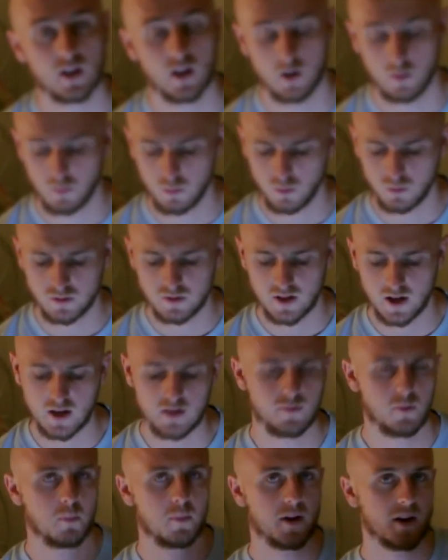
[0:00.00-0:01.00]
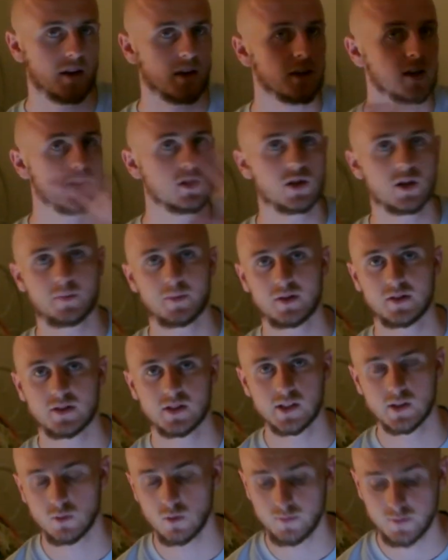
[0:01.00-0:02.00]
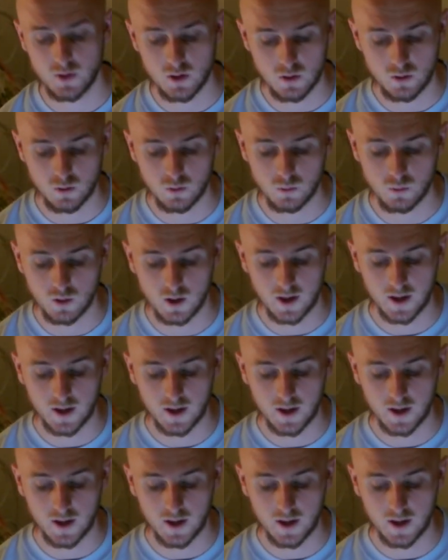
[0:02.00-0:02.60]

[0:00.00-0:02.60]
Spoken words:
I will save a big Ejpt review,